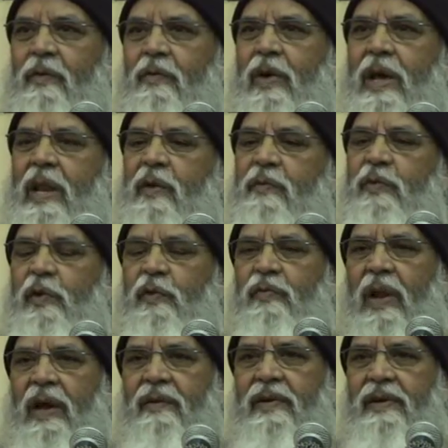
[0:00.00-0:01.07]
very few
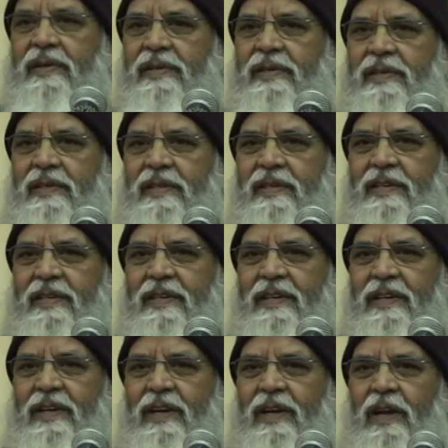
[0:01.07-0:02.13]
flowers,
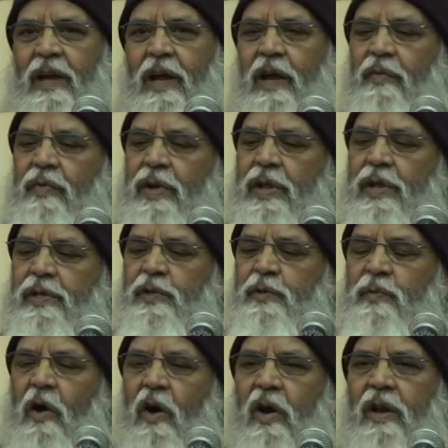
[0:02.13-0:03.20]
a very
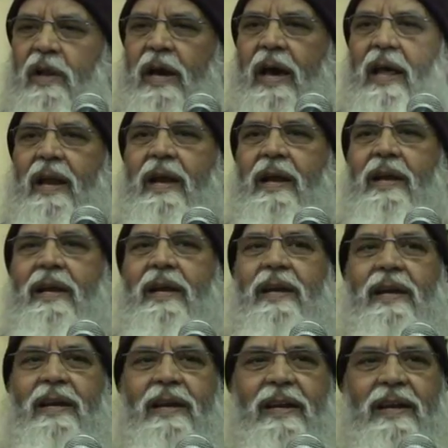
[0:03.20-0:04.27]
small garland,